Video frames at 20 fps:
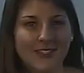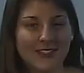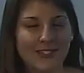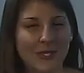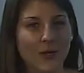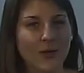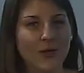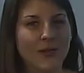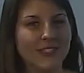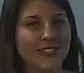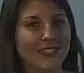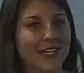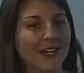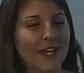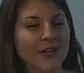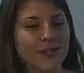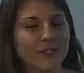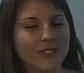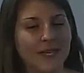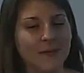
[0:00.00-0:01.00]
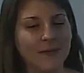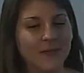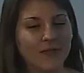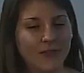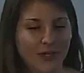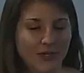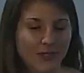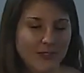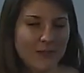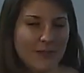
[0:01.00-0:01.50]
So the stereotype of
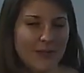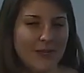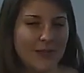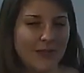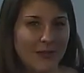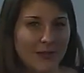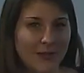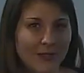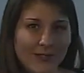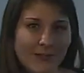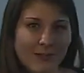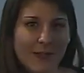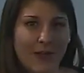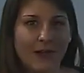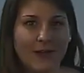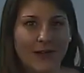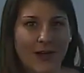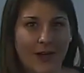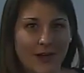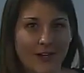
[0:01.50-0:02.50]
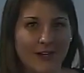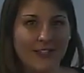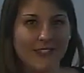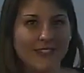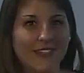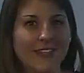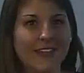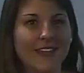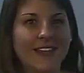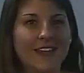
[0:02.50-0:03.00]
girls being clueless about
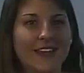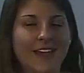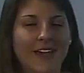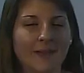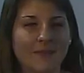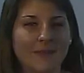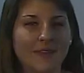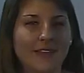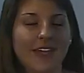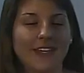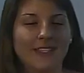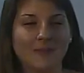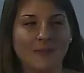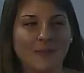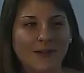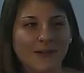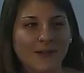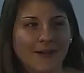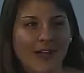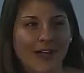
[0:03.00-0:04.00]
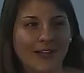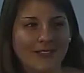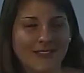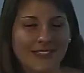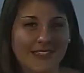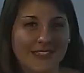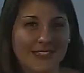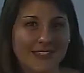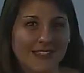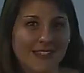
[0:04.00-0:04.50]
cars has been around
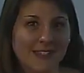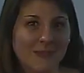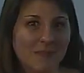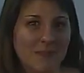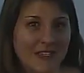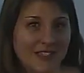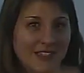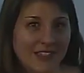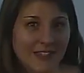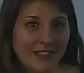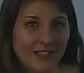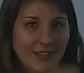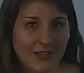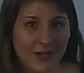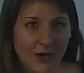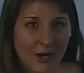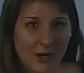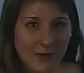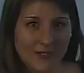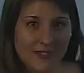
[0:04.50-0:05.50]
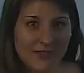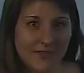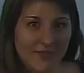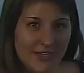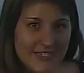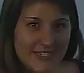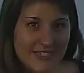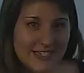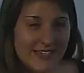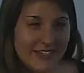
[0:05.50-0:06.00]
since basically the car was
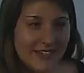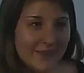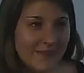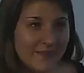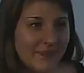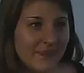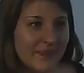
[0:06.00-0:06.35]
invented.